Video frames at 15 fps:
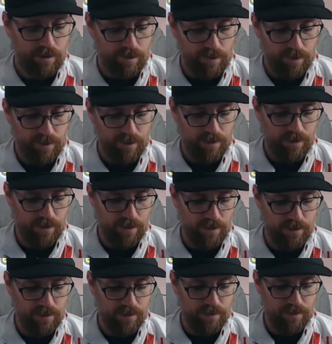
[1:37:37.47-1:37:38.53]
and
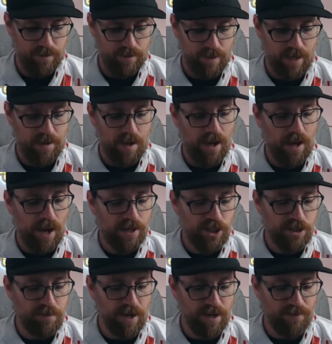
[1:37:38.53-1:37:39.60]
I
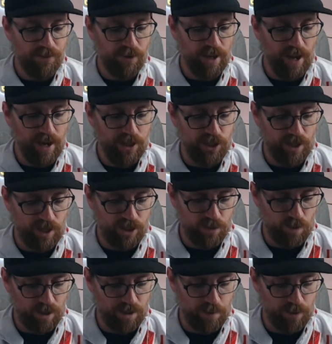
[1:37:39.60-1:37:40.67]
just made it for the action. I just
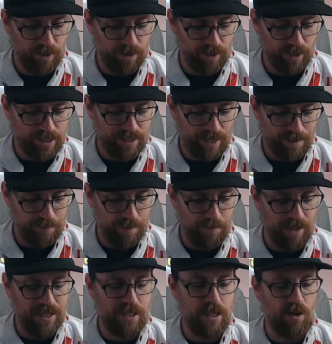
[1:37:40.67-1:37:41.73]
wanted to bring the excitement
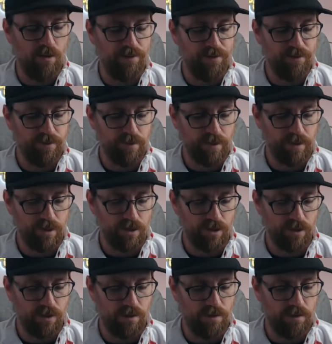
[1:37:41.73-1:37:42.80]
myself, and
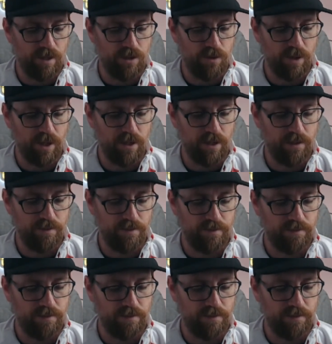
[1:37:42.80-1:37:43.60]
so that's what I did.